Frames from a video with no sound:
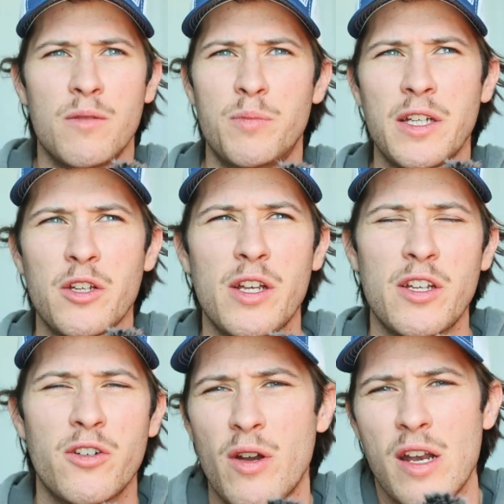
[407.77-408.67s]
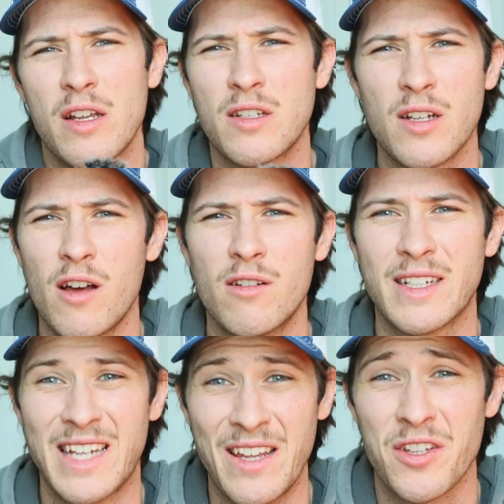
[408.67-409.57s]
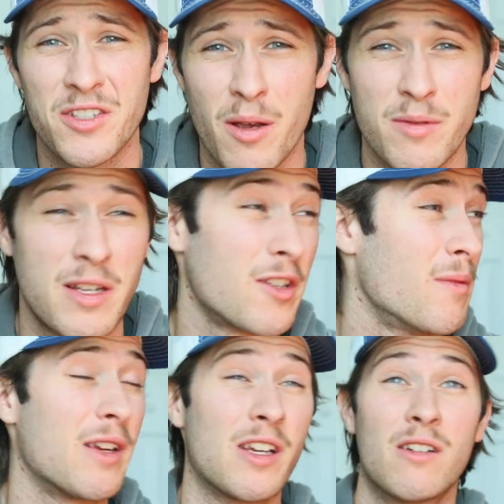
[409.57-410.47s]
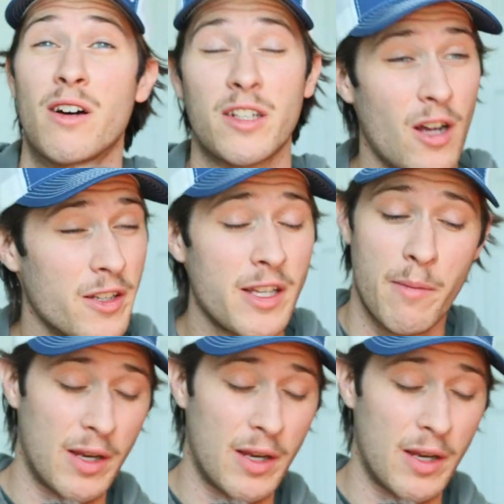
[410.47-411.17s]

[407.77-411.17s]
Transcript: being unique in your editing style, again, this comes down to making a lot of content,